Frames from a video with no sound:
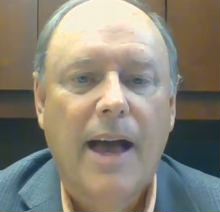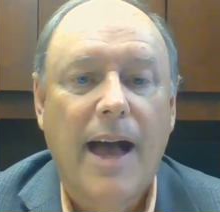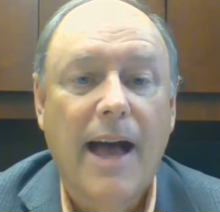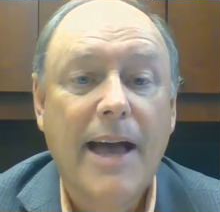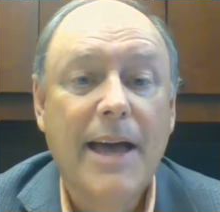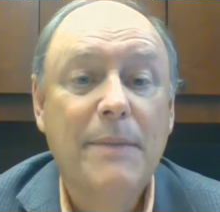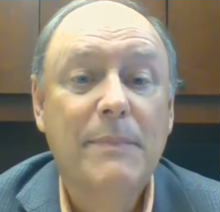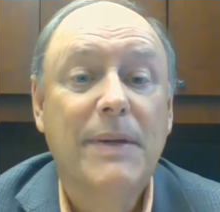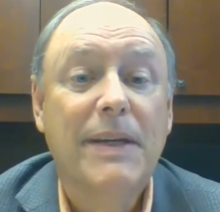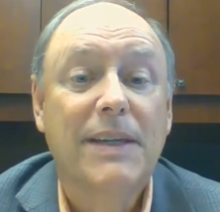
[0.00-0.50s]

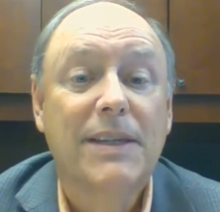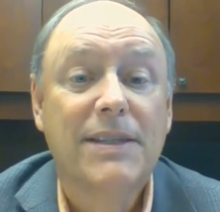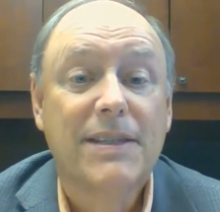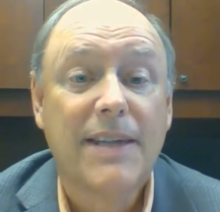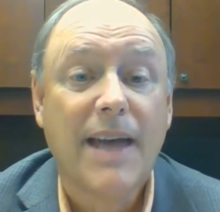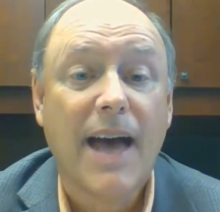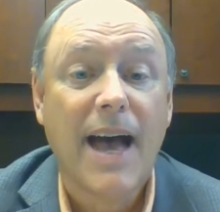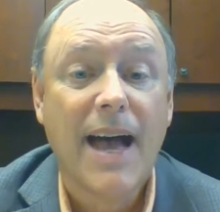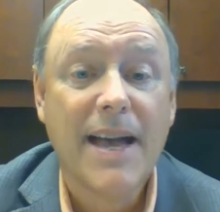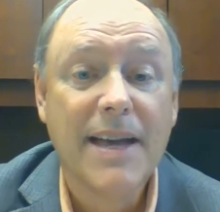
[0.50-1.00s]
I am
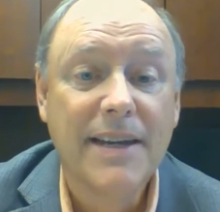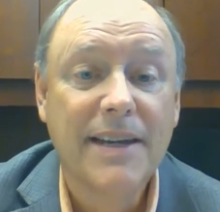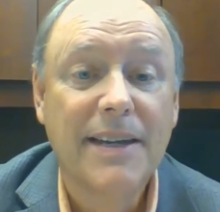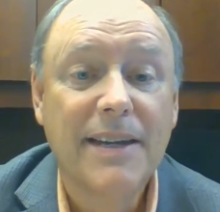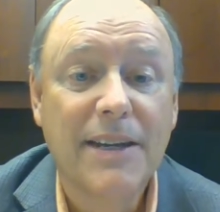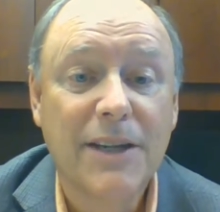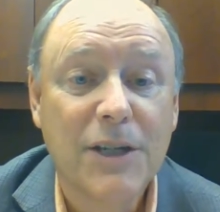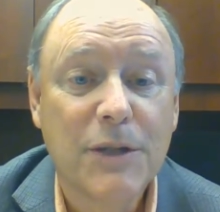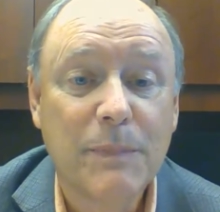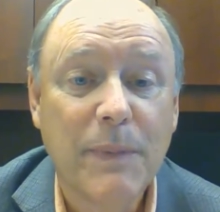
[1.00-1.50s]

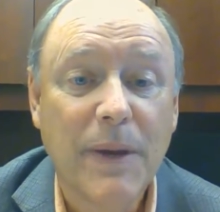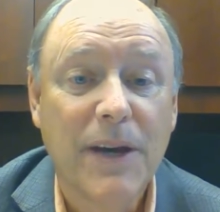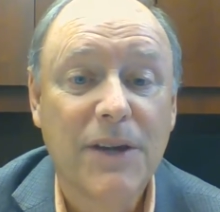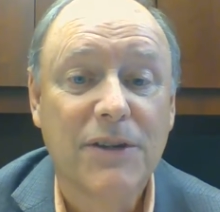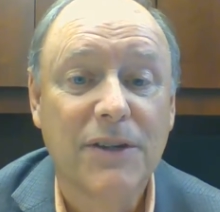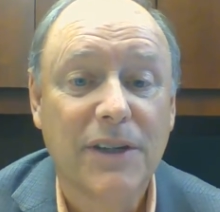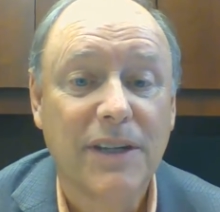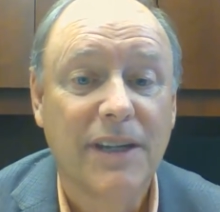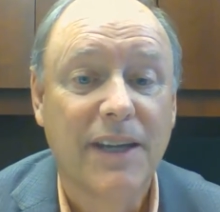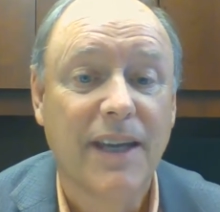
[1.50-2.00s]
excited,
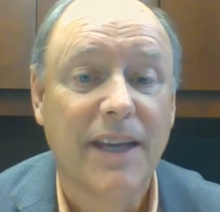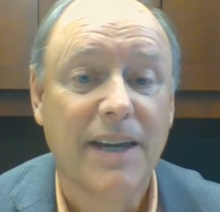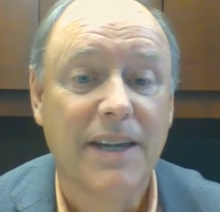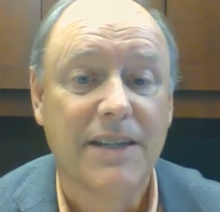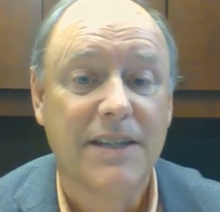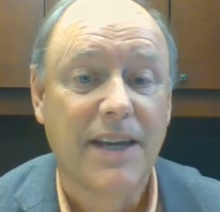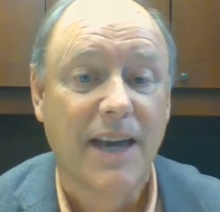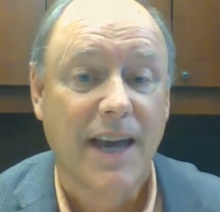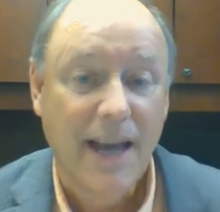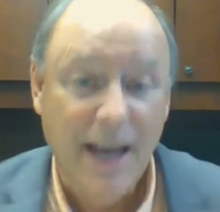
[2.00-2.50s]
especially in
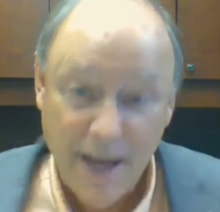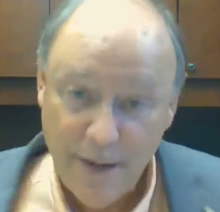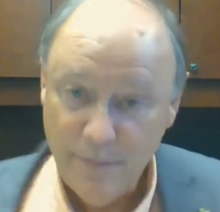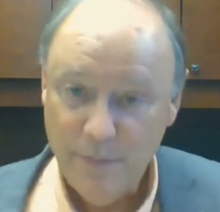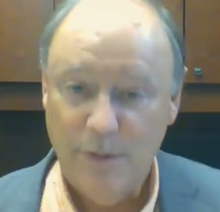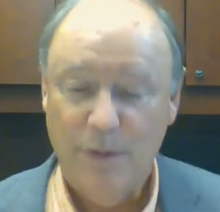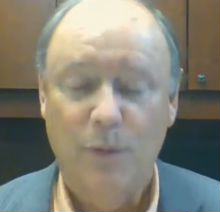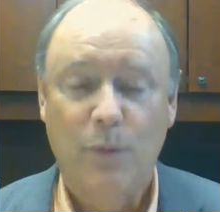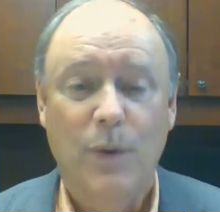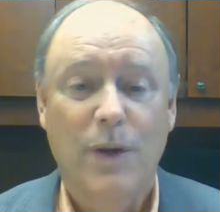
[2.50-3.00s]
a
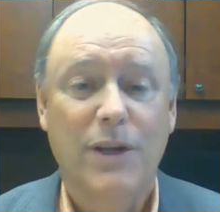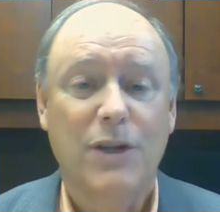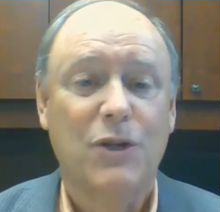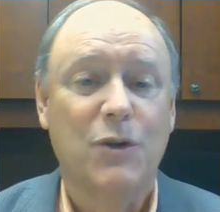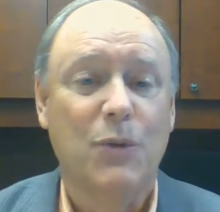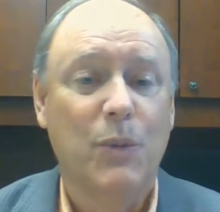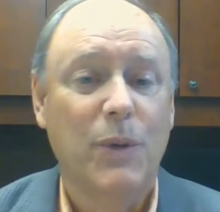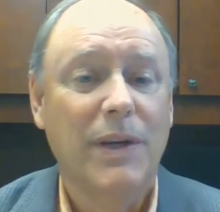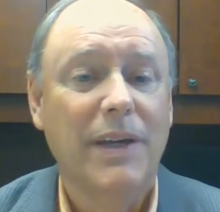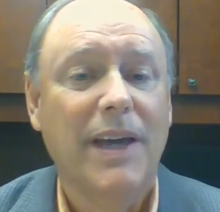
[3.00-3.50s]
time in
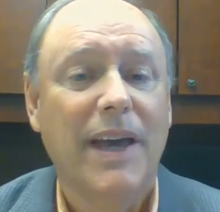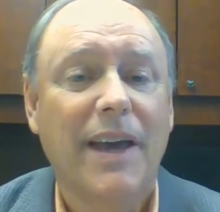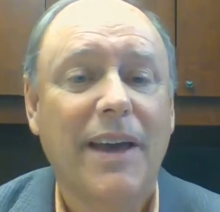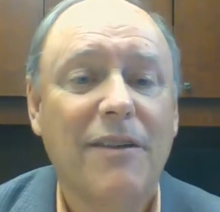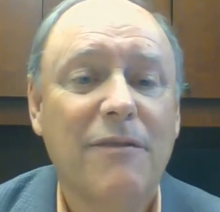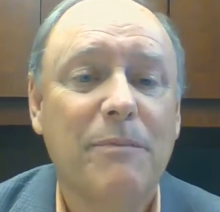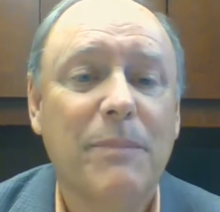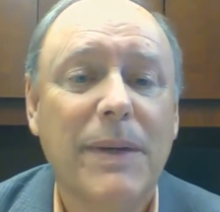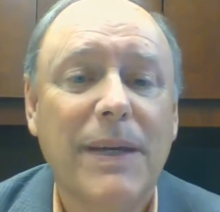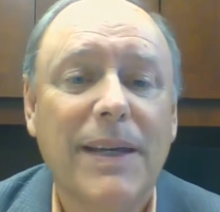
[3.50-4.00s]
which we
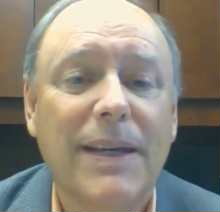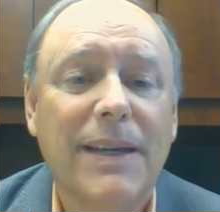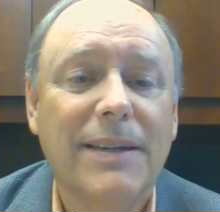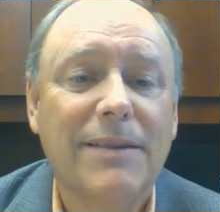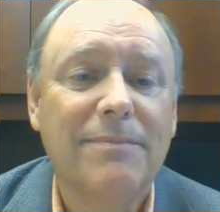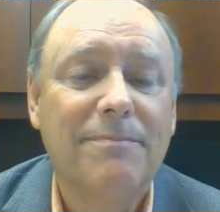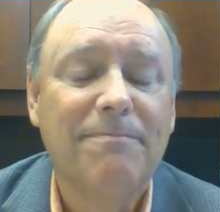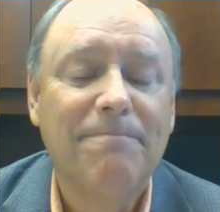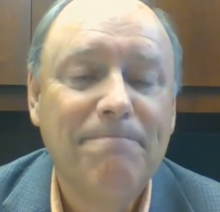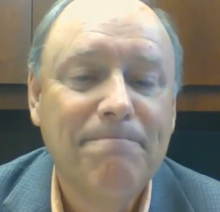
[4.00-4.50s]
have
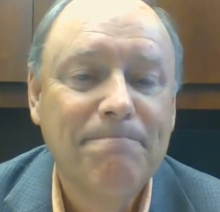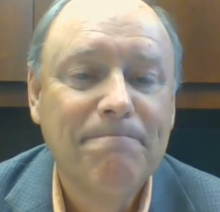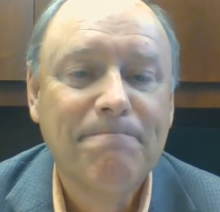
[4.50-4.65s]
been